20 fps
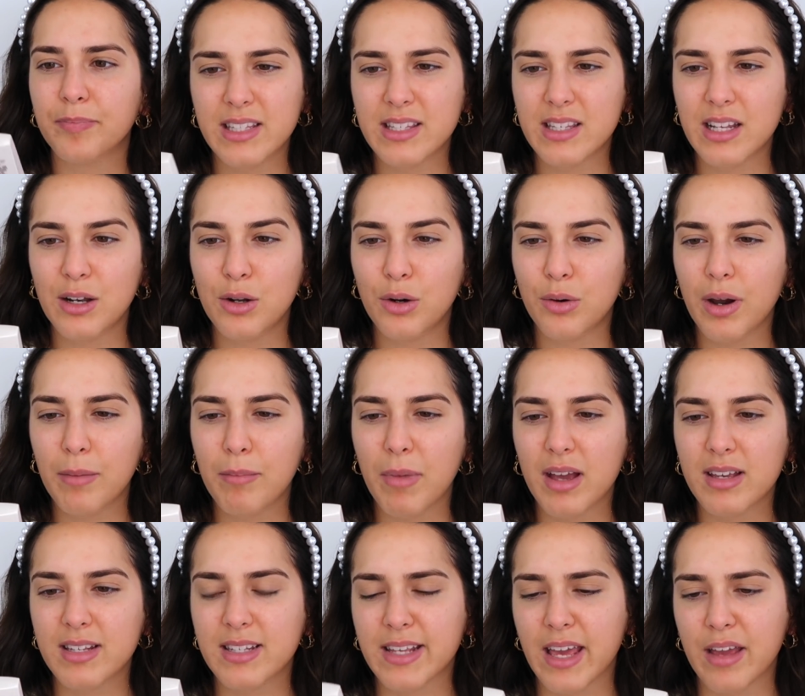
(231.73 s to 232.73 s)
It's the Laura
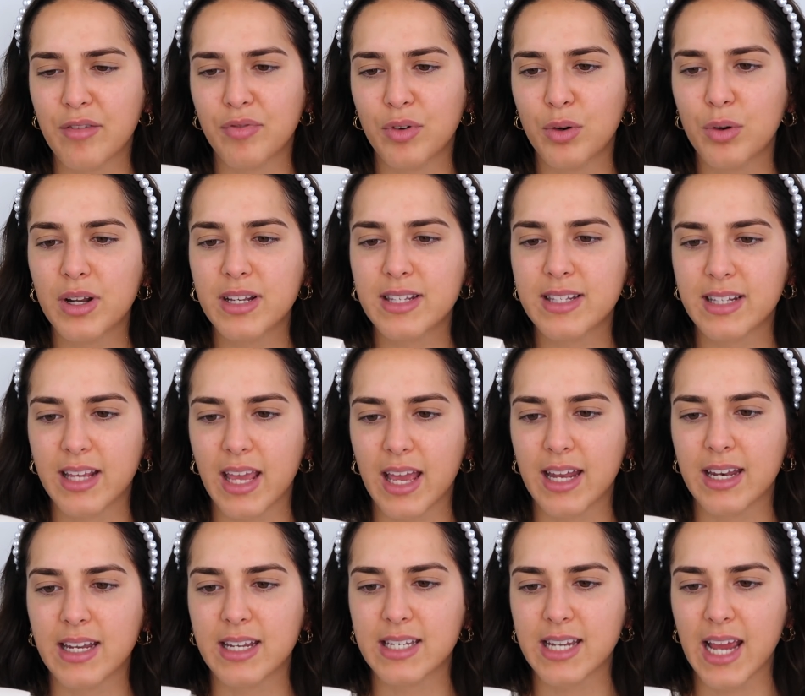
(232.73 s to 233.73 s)
Mercier Flawless
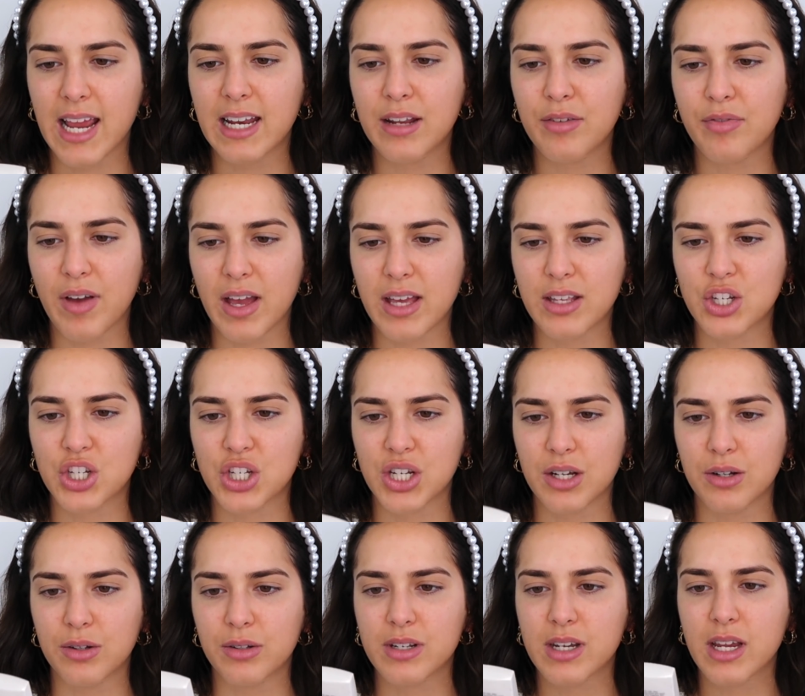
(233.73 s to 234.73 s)
Skin Daily Face
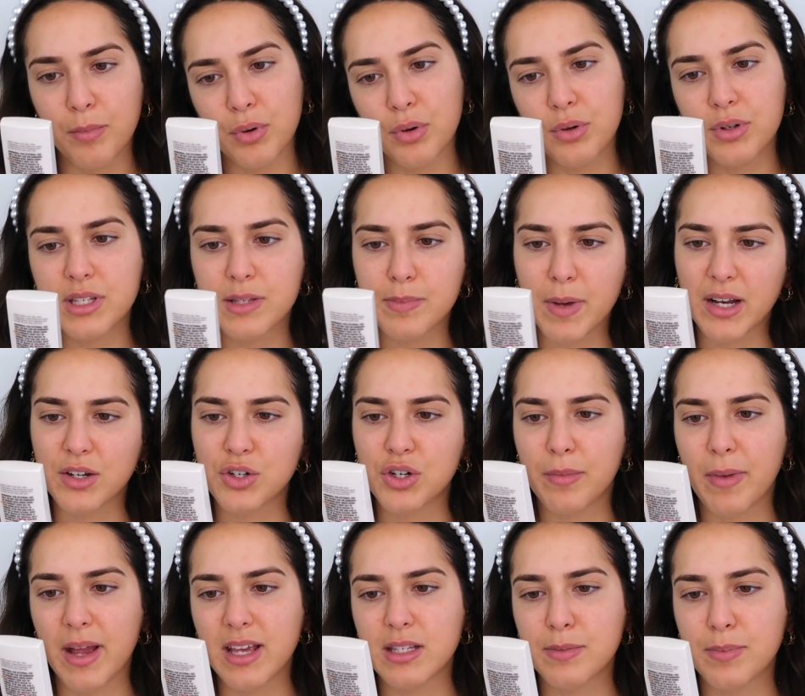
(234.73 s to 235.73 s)
Shield Broad
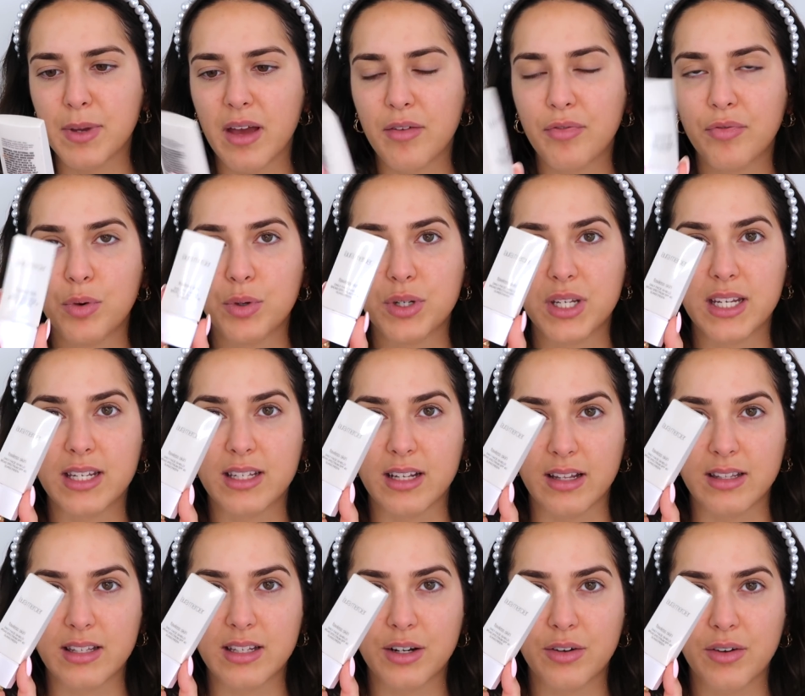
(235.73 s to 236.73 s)
Spectrum S P F forty
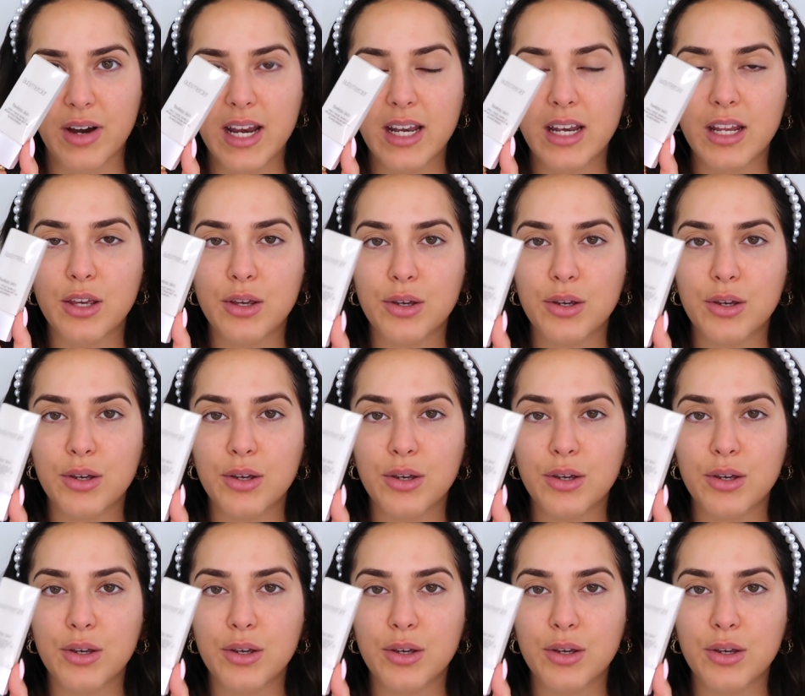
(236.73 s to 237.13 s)
sunscreen.